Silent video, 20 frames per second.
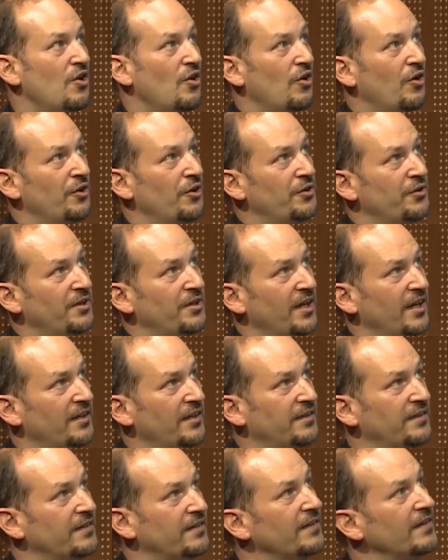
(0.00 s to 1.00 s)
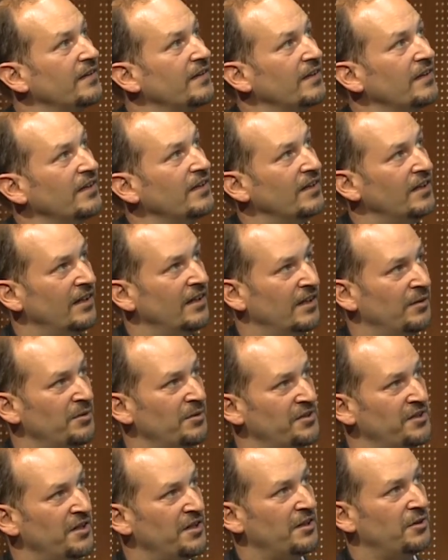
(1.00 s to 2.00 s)
or you get,
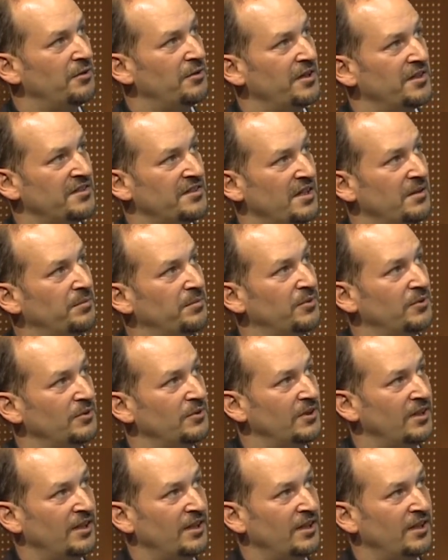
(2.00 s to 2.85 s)
what's another good example?